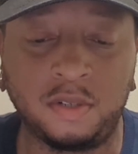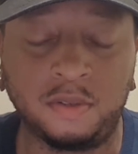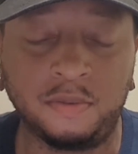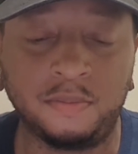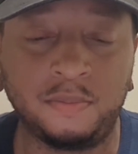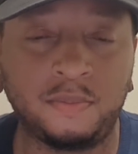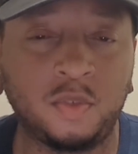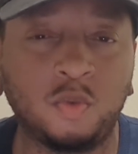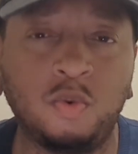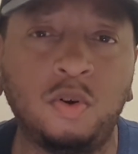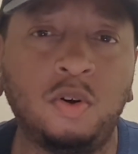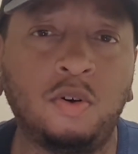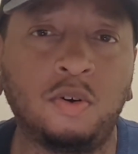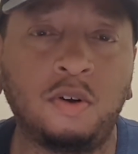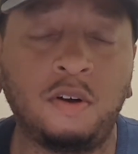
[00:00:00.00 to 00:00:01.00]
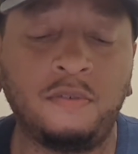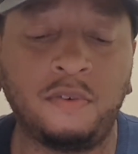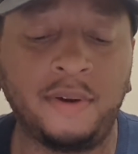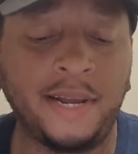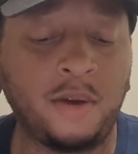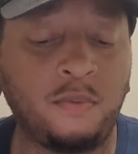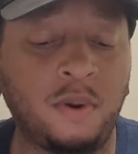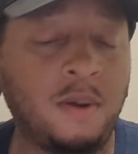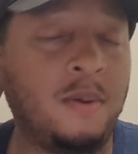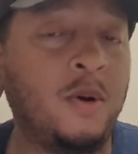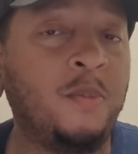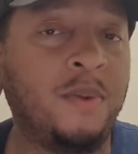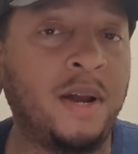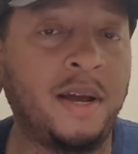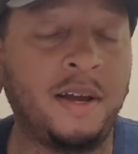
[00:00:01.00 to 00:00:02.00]
so we'll hold off on that one. I'm
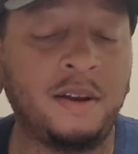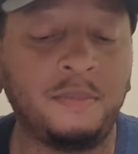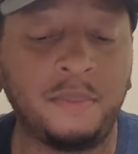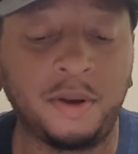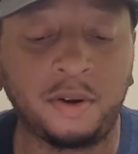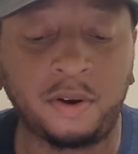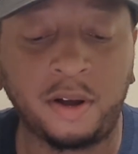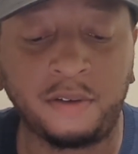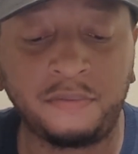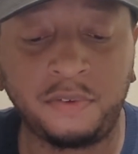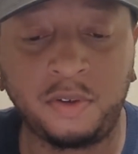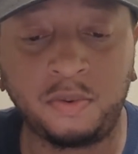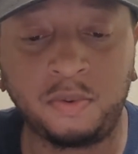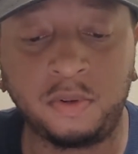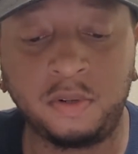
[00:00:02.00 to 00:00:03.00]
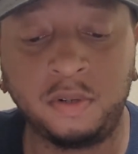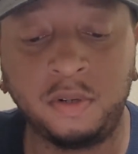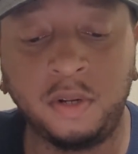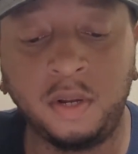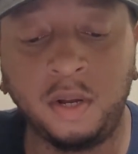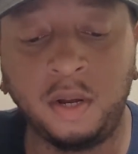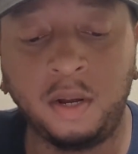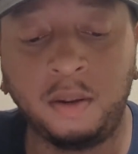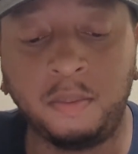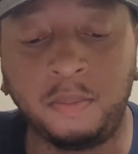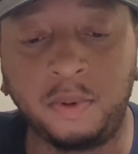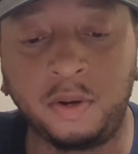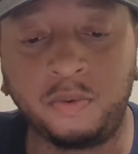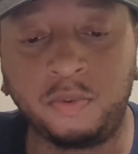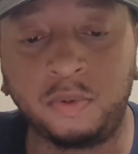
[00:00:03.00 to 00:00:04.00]
hoping I get a better IV one,
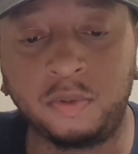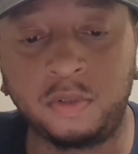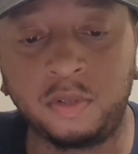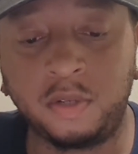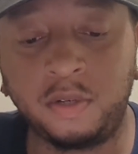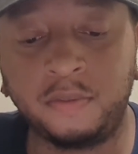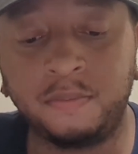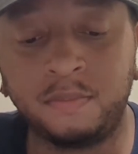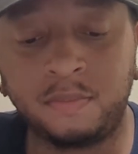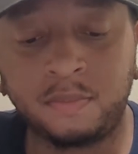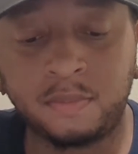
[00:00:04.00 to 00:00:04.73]
but we'll see.